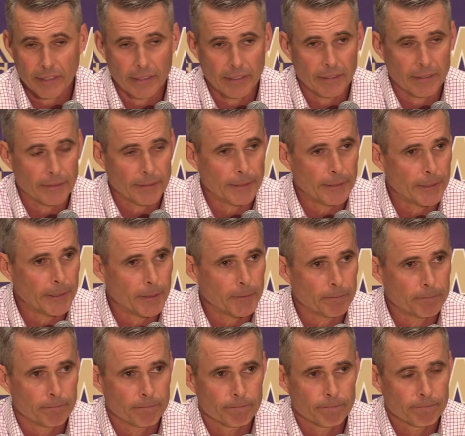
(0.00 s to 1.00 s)

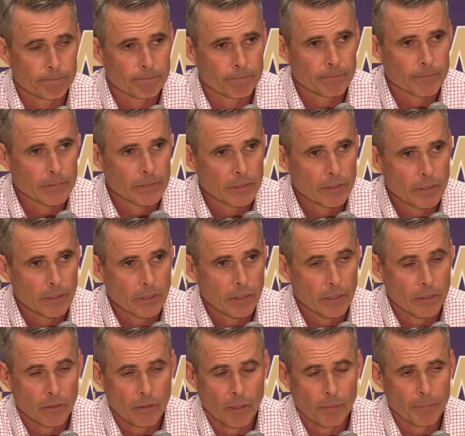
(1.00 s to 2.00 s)
And,
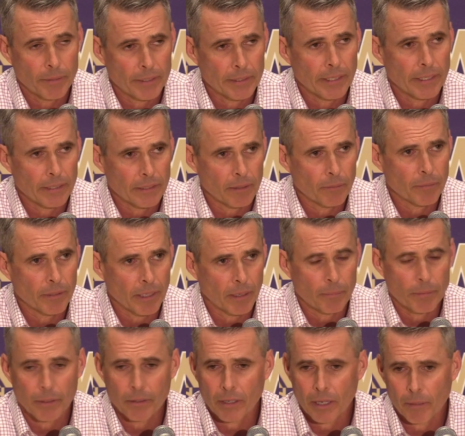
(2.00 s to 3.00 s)
you know, I mean that. I mean,
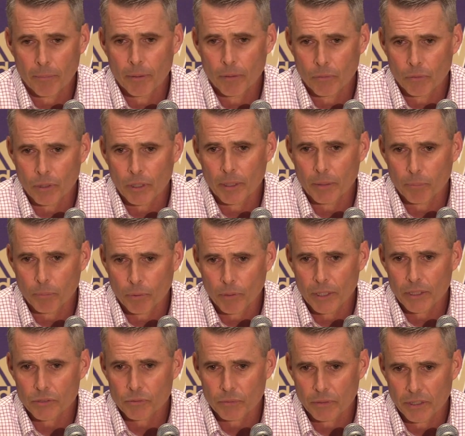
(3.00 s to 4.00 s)
I've been really
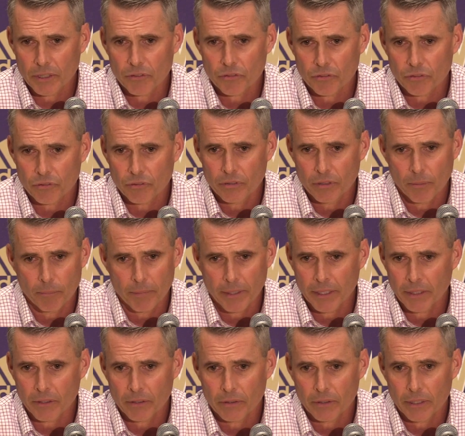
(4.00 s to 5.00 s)
impressed with his
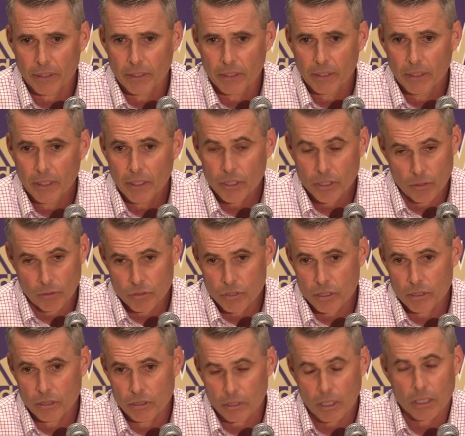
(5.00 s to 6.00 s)
demeanor. And, you know,
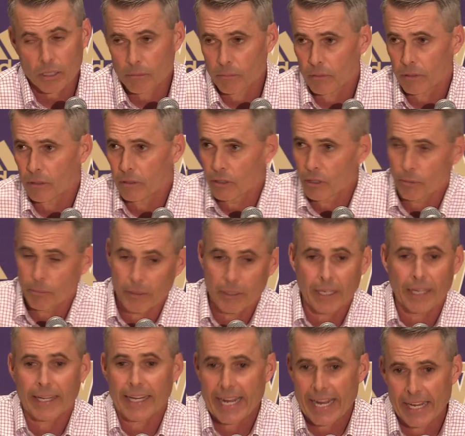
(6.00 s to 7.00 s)
to talk a little bit
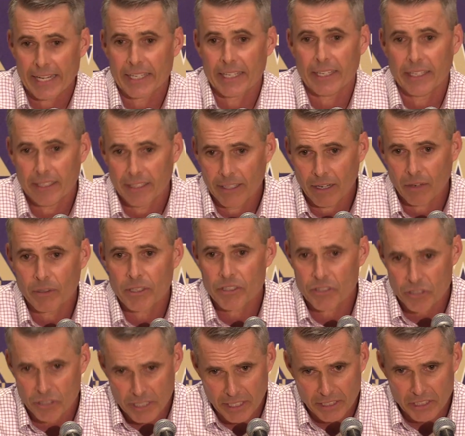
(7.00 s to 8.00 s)
like Eddie, how he
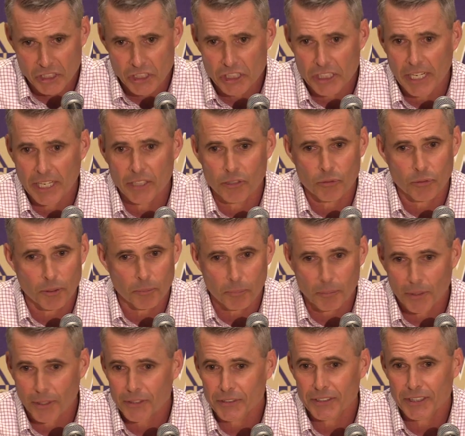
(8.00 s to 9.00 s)
just kind of stays with the
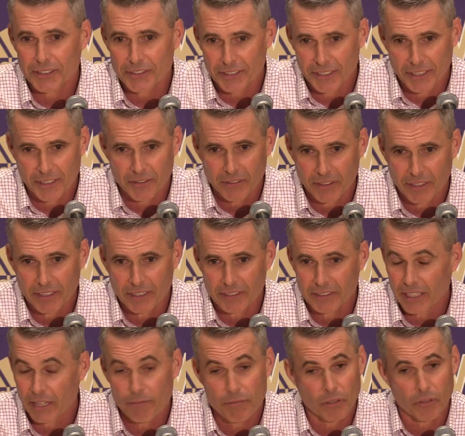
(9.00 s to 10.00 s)
process and here it
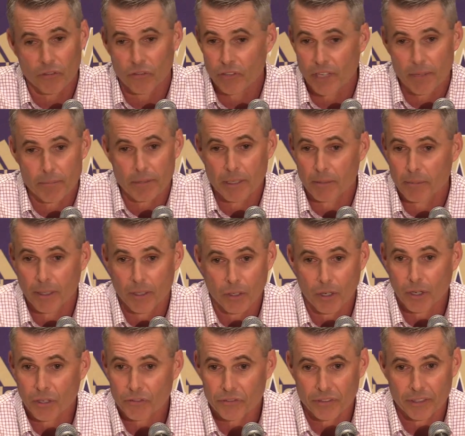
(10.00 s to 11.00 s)
is. I feel the same thing about
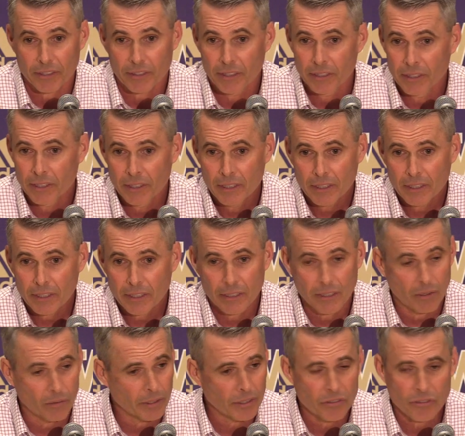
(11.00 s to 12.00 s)
Austin. You
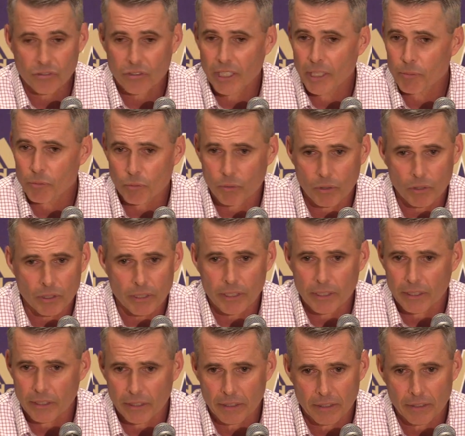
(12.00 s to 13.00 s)
know, he just keeps
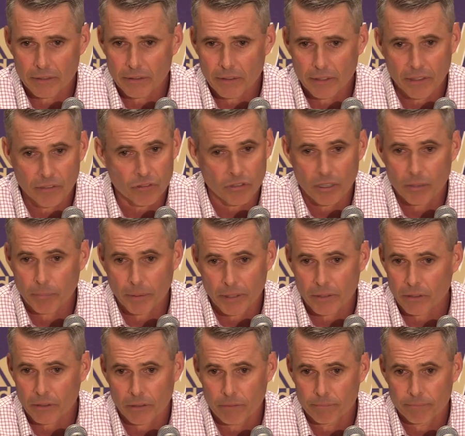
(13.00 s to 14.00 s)
working and he's going to be
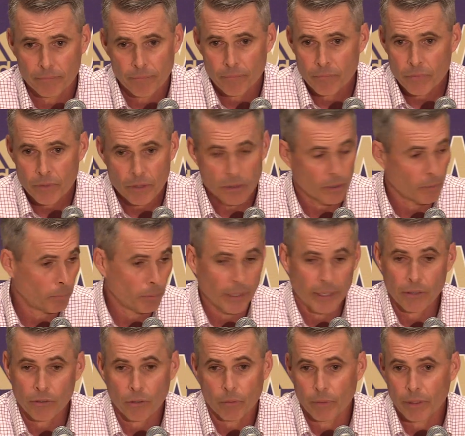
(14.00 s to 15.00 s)
the
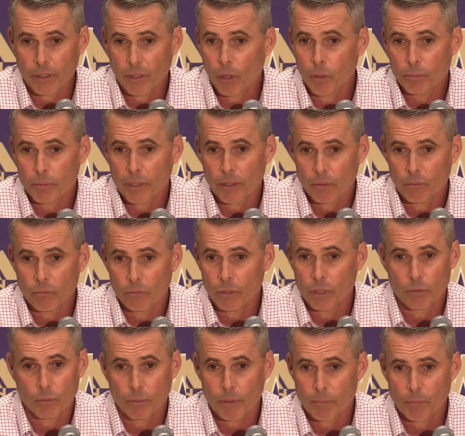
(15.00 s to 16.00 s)
player that we hoped he
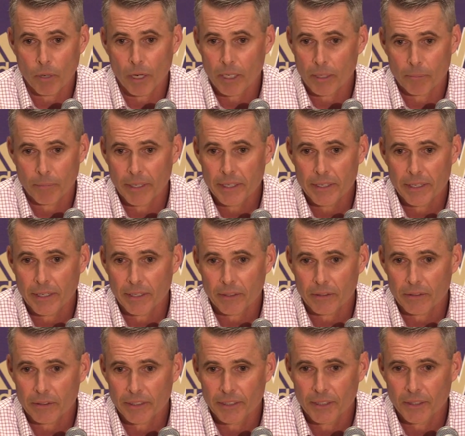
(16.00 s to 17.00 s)
would when we brought him in
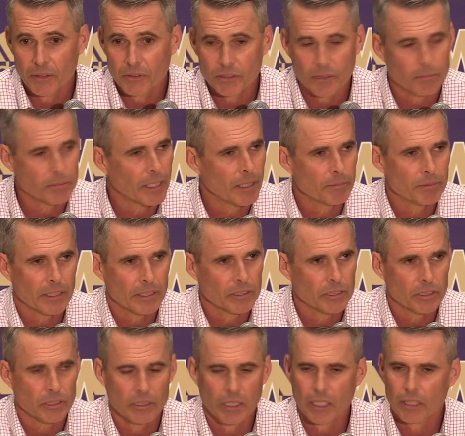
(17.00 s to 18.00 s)
here. You know, sometimes that's
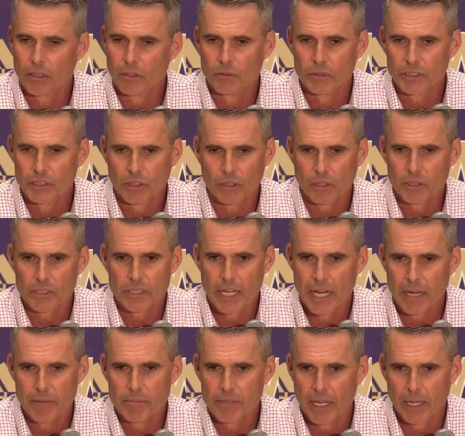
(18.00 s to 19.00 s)
just not always on our
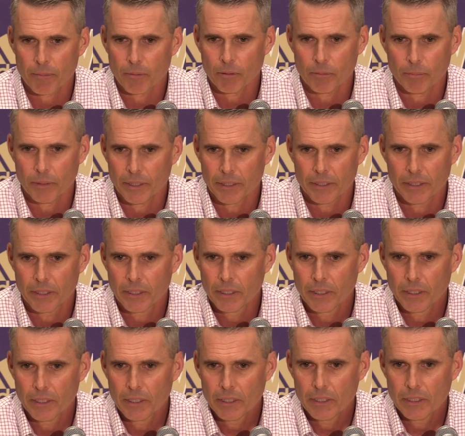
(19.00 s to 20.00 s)
timetable, but
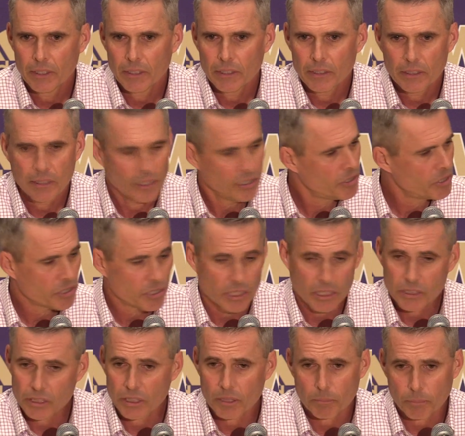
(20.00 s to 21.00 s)
he just
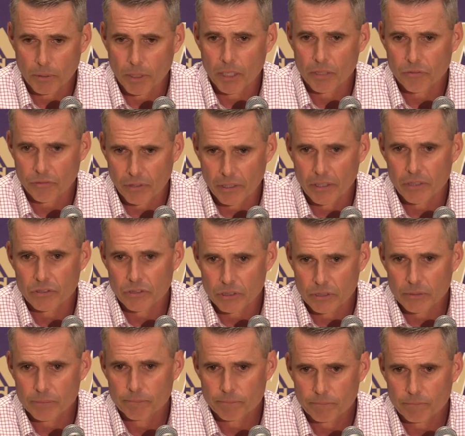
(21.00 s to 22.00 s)
sticks to the
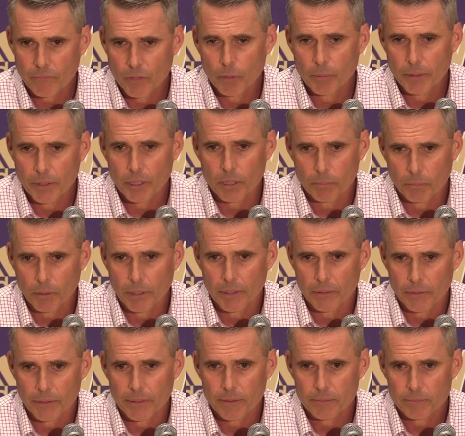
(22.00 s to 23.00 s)
process. He'll be a good
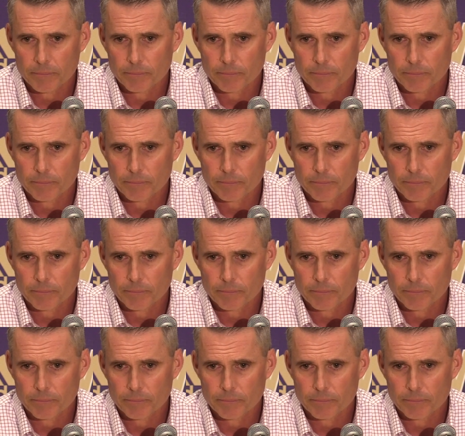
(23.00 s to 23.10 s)
player here.